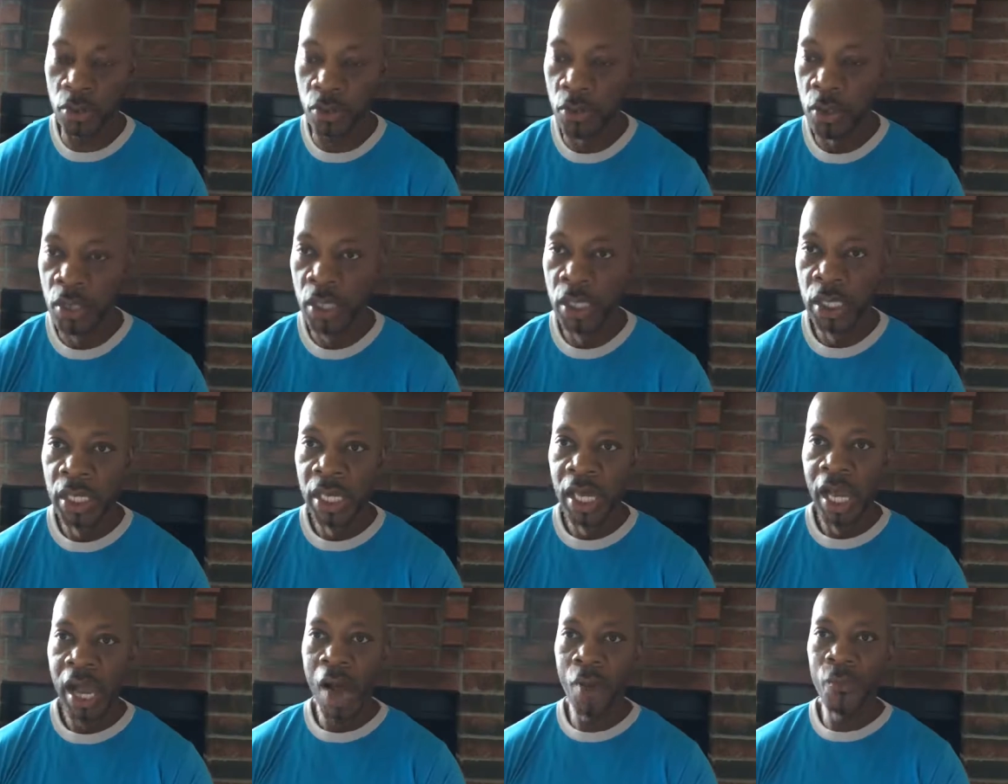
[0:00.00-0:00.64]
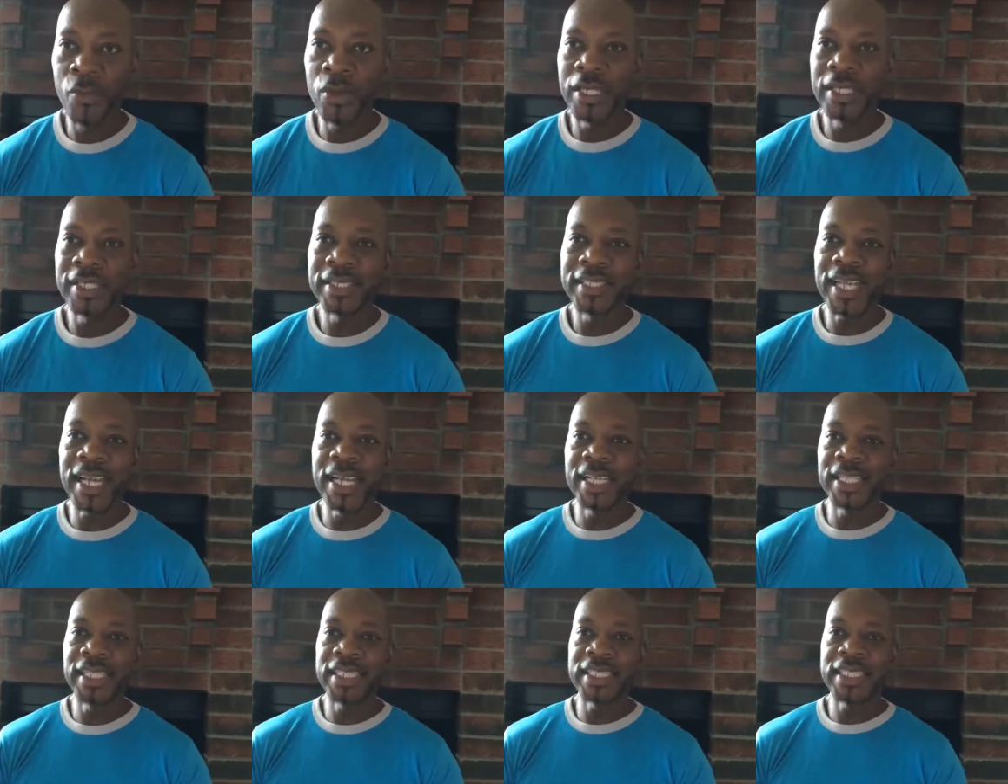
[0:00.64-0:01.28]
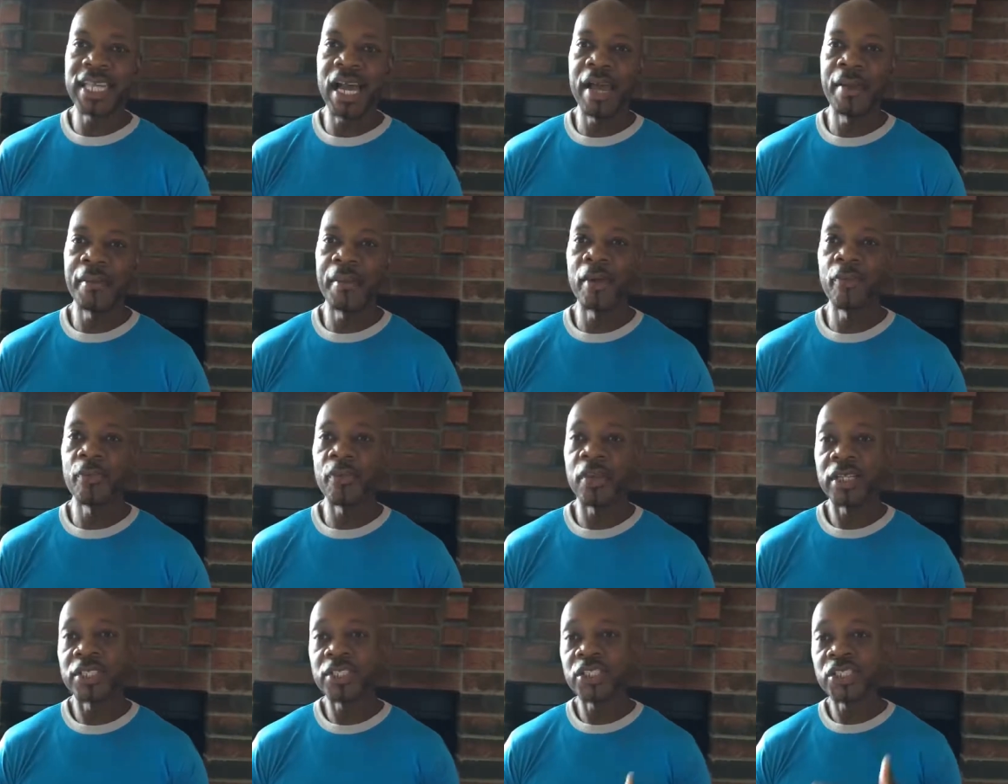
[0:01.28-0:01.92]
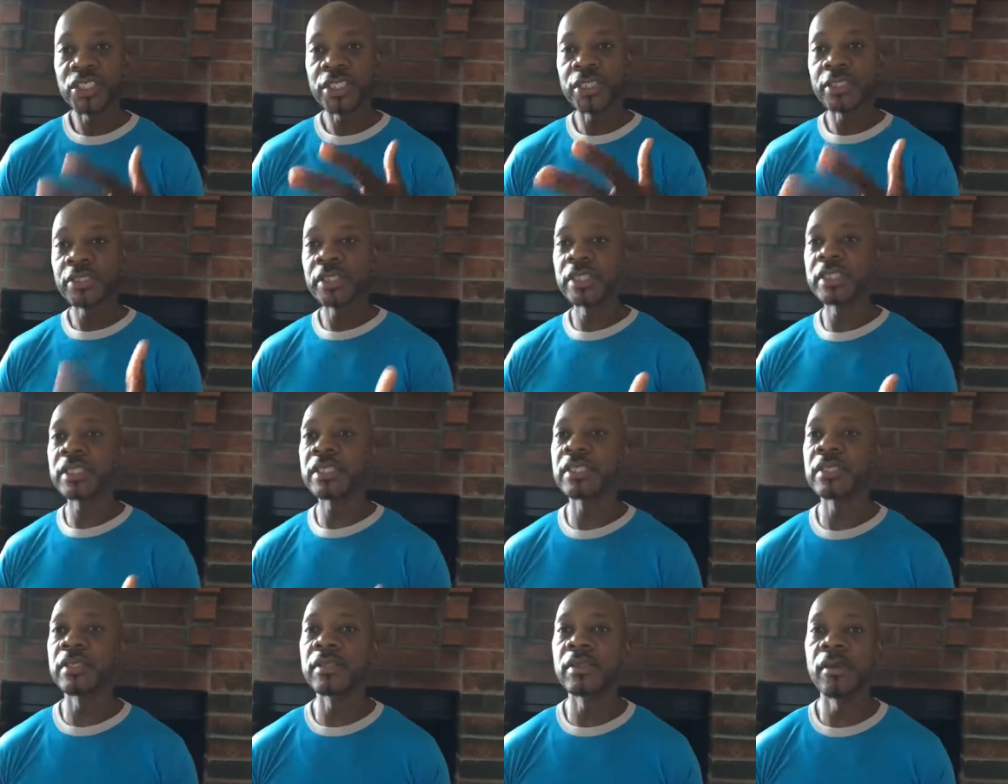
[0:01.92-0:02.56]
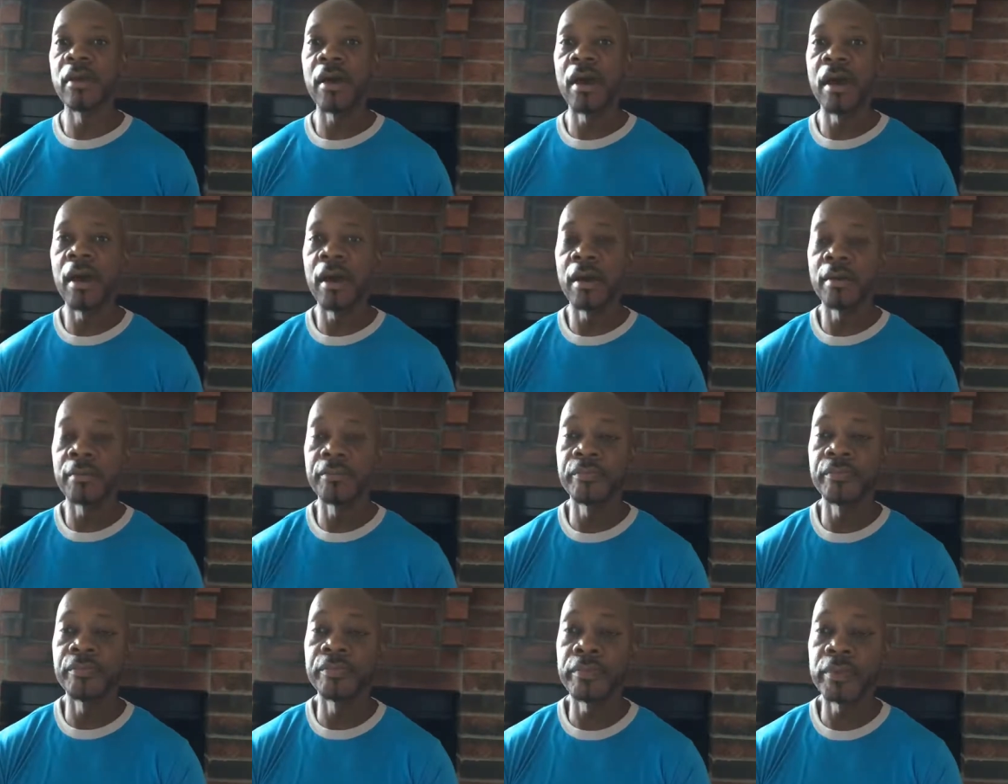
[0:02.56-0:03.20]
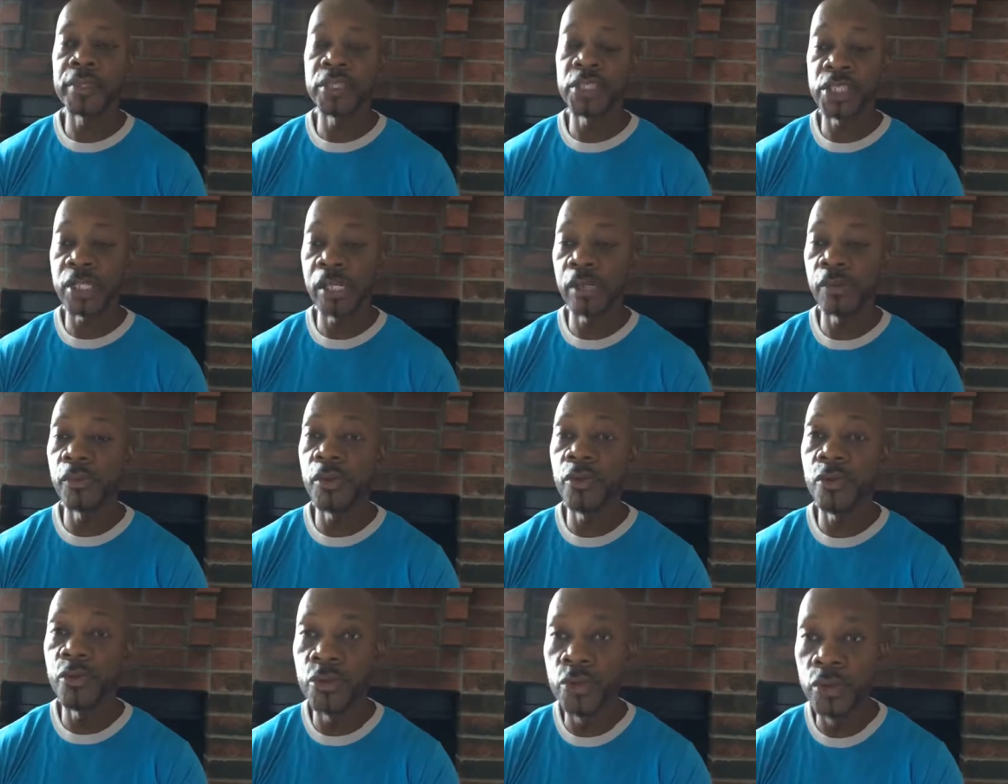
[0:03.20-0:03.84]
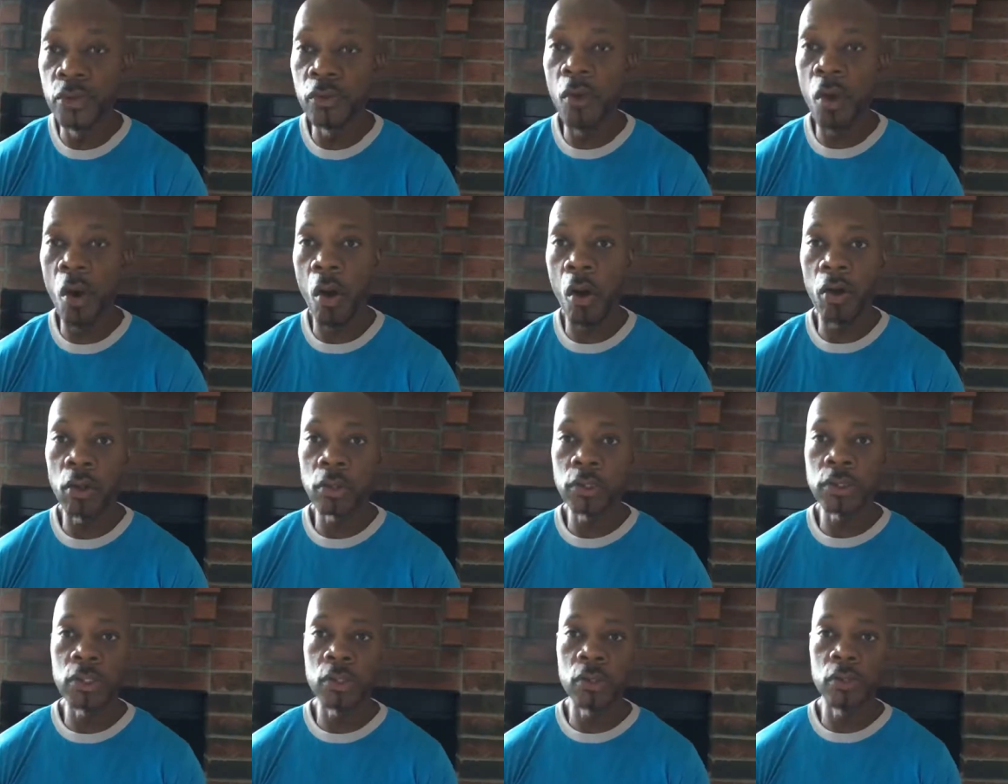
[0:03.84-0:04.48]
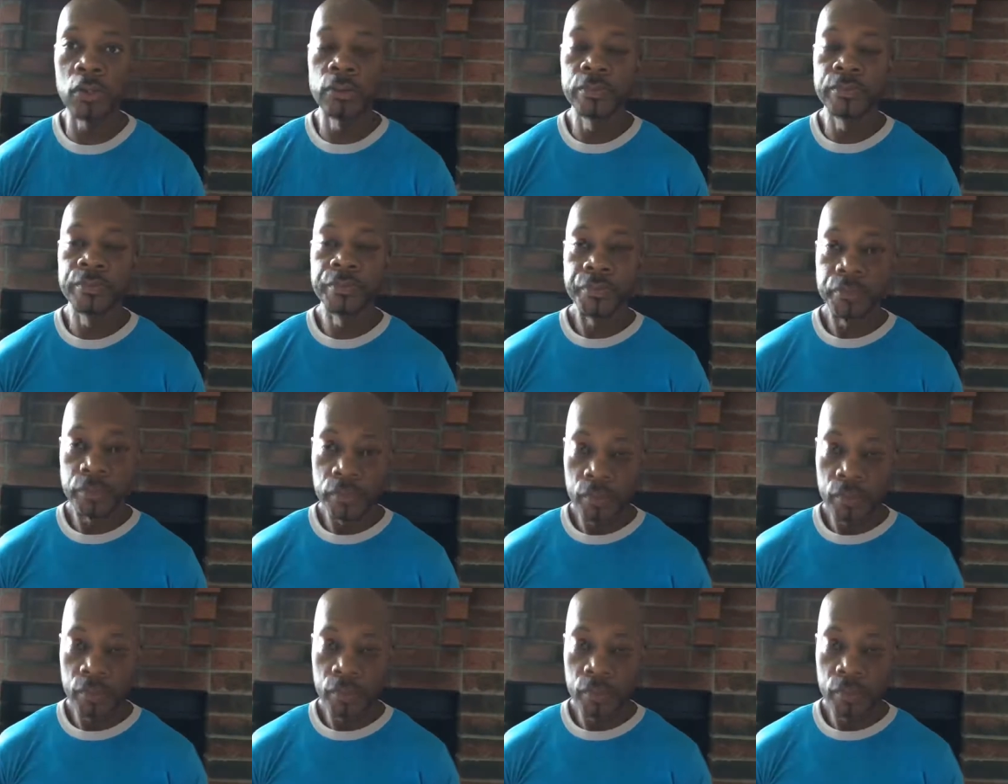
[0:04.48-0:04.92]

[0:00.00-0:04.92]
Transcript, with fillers: So I wanted to take the time out to share this, um, share it with you also.